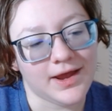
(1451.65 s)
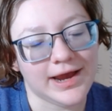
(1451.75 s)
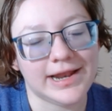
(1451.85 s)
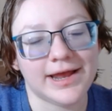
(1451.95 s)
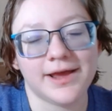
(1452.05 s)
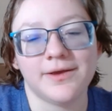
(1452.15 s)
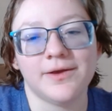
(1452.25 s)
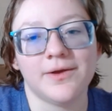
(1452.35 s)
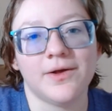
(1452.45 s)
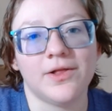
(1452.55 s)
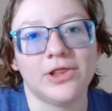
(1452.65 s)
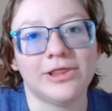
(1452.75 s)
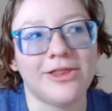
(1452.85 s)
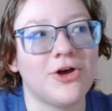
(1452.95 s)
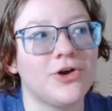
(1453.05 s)
and I
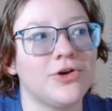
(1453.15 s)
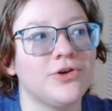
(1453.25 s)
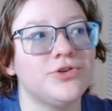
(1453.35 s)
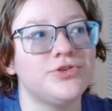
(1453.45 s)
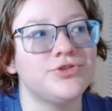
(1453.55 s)
long